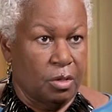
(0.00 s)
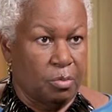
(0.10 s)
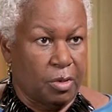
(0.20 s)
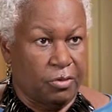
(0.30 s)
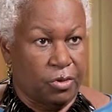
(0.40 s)

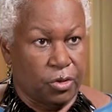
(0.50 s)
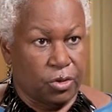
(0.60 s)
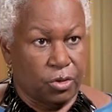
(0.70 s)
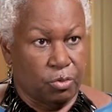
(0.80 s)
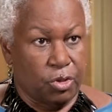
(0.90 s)
my
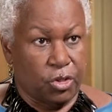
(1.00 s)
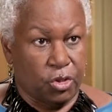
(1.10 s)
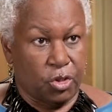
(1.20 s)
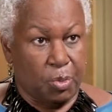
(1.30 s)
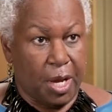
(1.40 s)
first
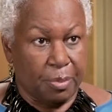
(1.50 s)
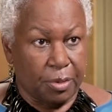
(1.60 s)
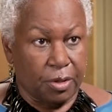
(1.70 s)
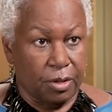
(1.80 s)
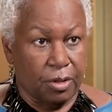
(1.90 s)
research
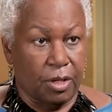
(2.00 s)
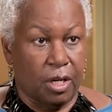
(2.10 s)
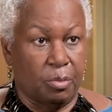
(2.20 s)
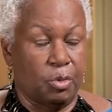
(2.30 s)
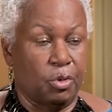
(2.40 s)
paper
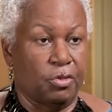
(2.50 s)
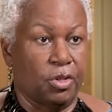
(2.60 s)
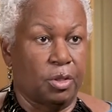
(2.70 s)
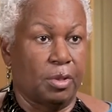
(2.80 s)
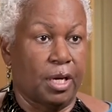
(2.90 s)
on midwifery
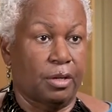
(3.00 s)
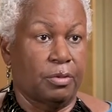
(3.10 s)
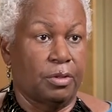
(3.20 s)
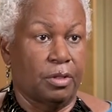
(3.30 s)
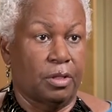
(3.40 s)
in the Black
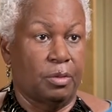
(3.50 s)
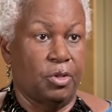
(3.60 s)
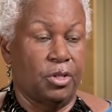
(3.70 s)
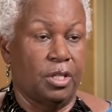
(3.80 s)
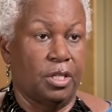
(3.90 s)

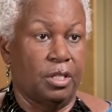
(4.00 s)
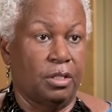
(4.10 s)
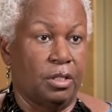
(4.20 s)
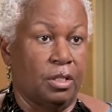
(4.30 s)
community